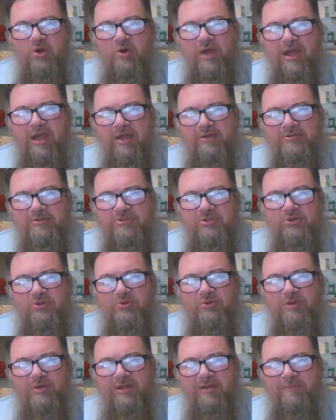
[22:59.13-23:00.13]
how to
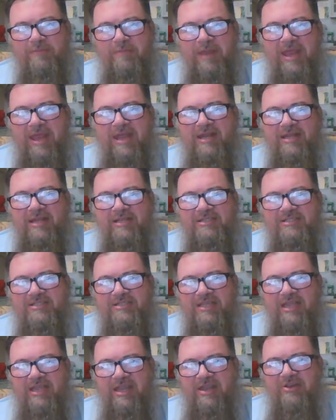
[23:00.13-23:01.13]
manage
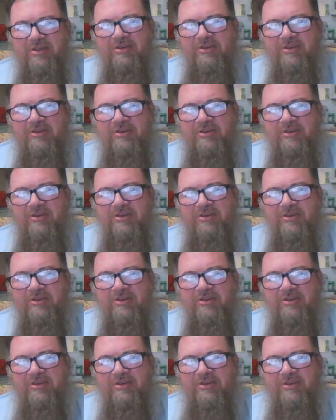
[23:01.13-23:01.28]
the air